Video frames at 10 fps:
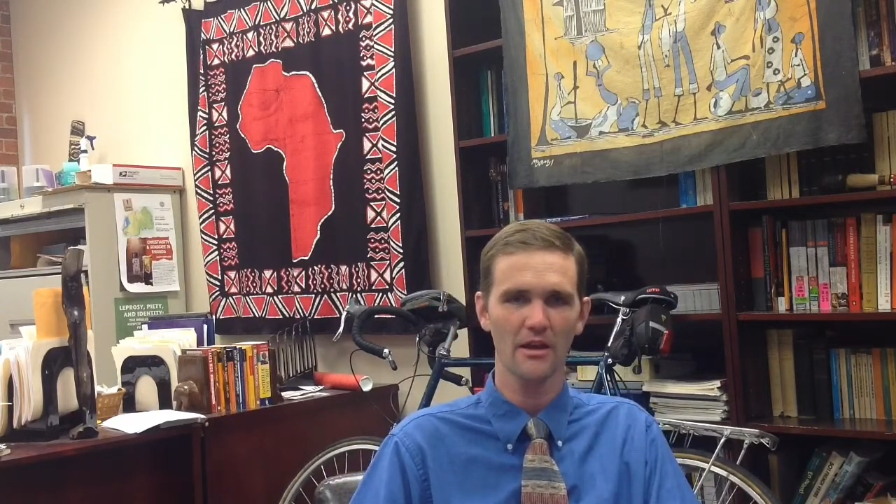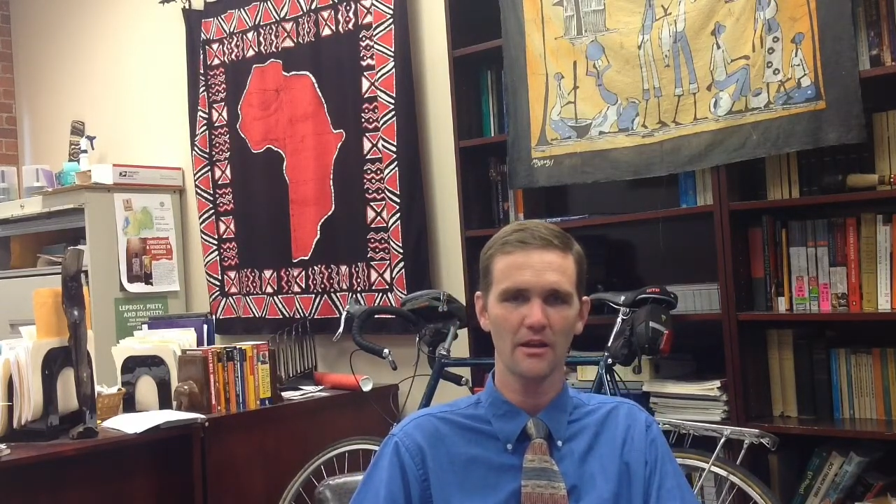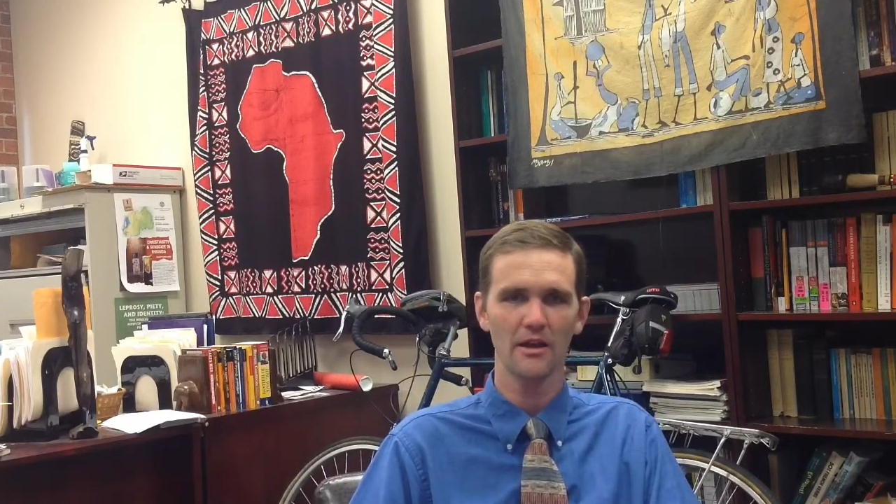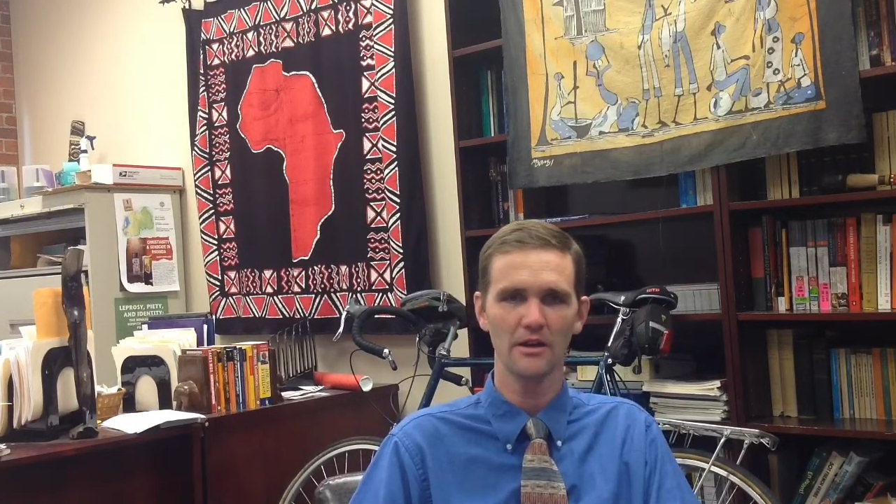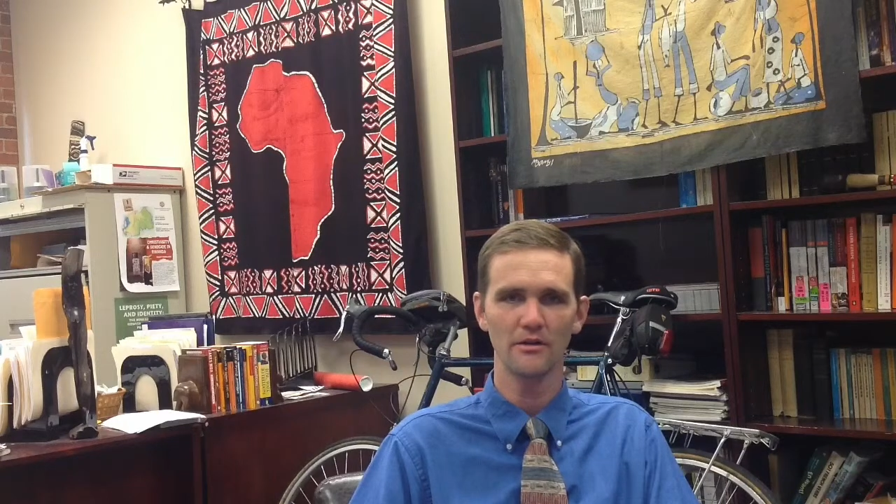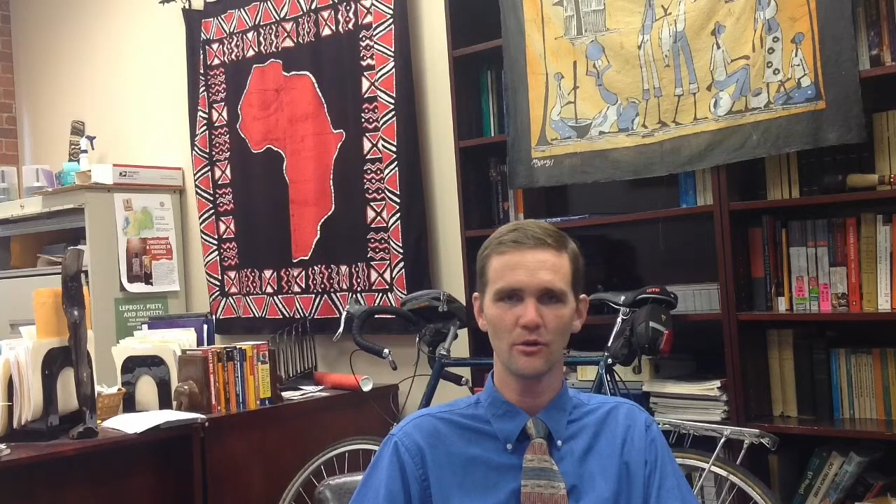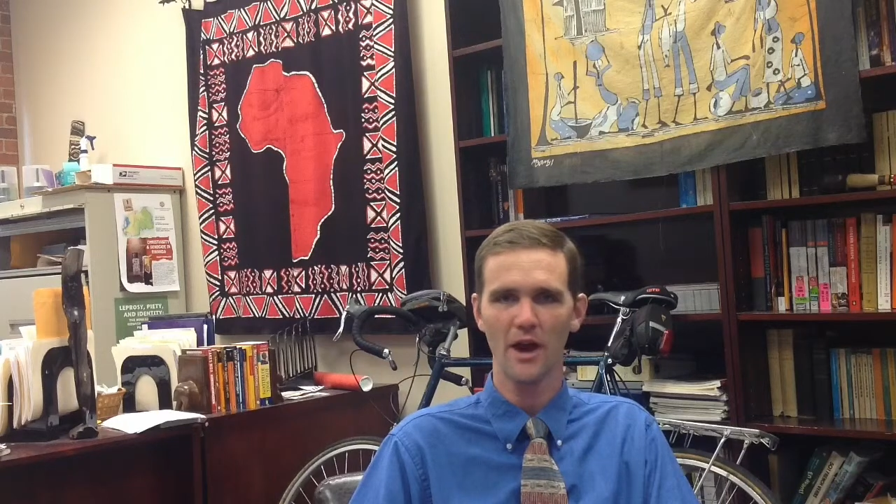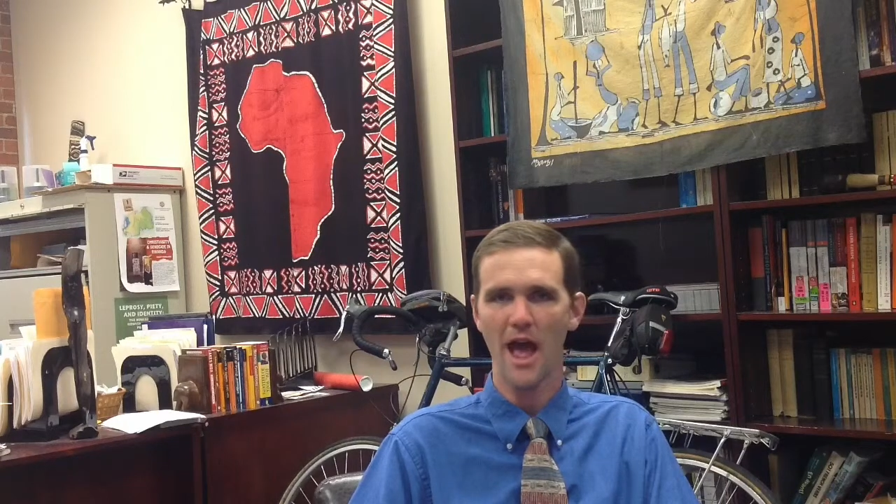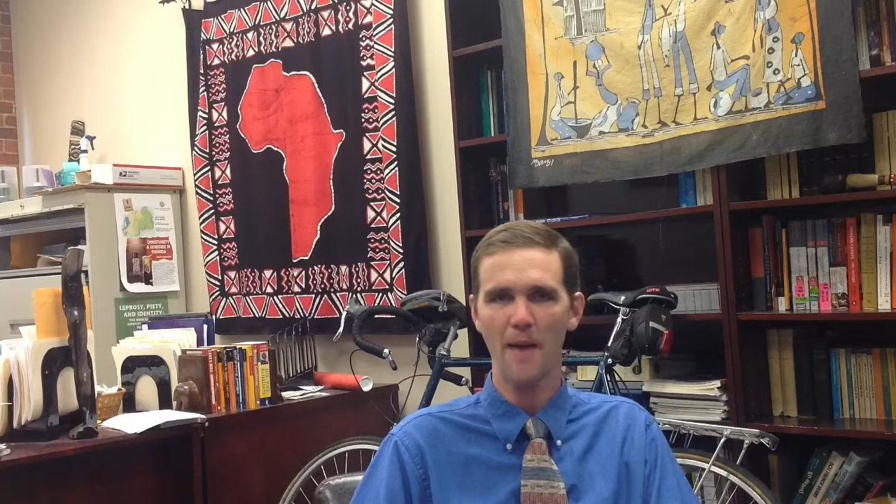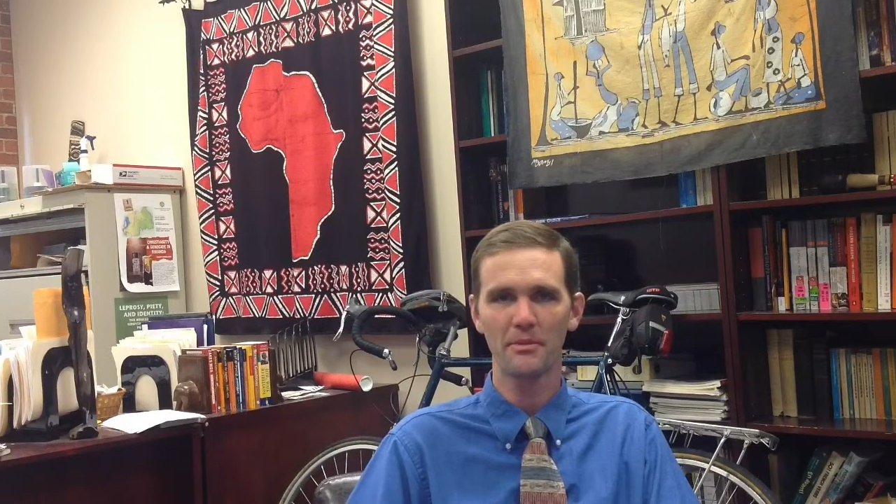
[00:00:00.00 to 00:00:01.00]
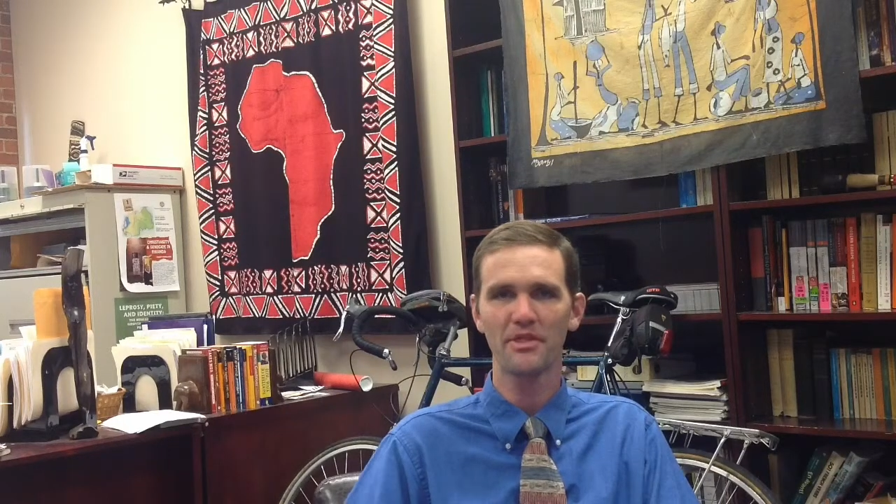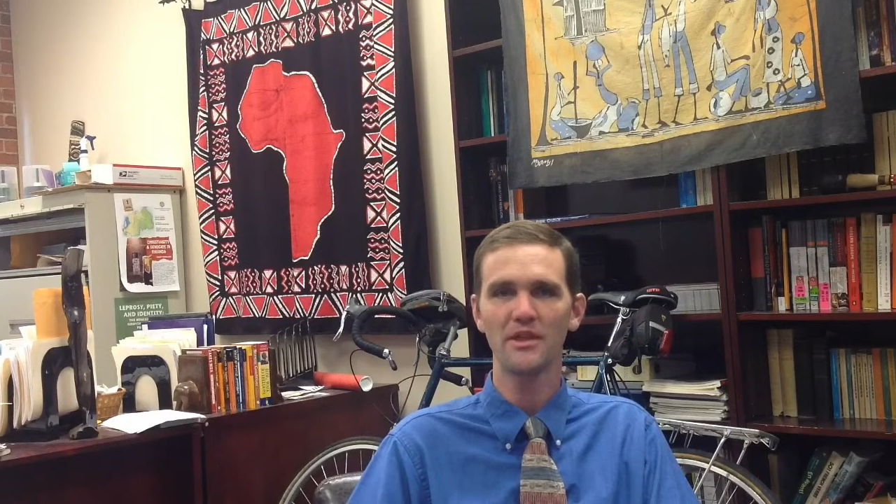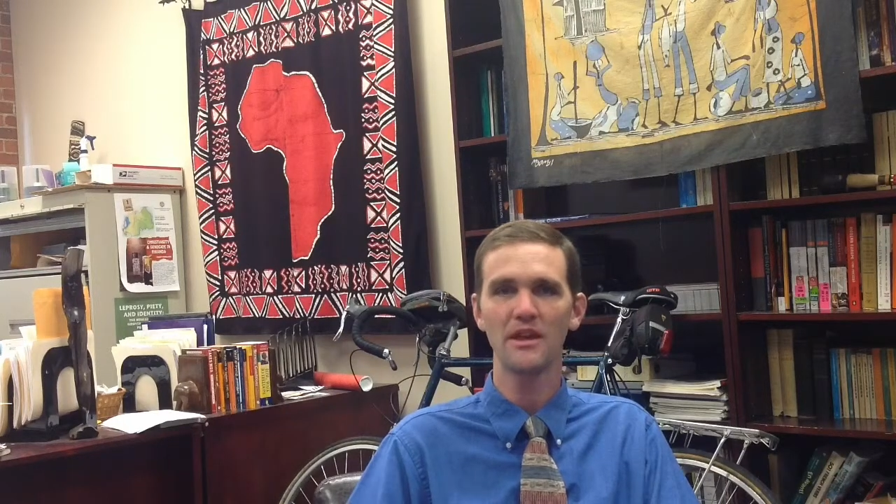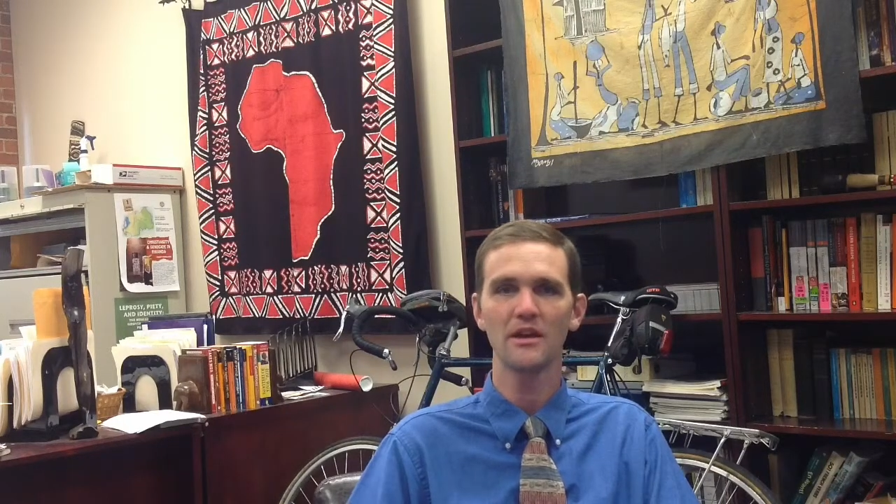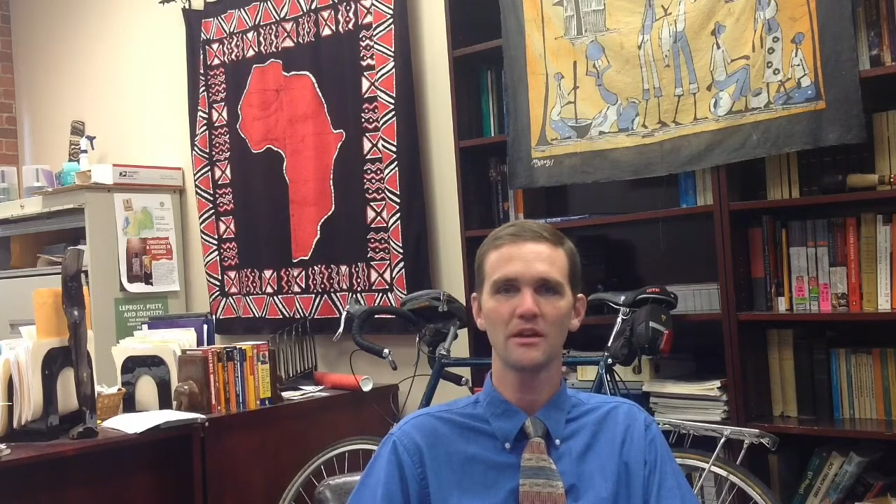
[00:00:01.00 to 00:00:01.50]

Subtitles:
or apathy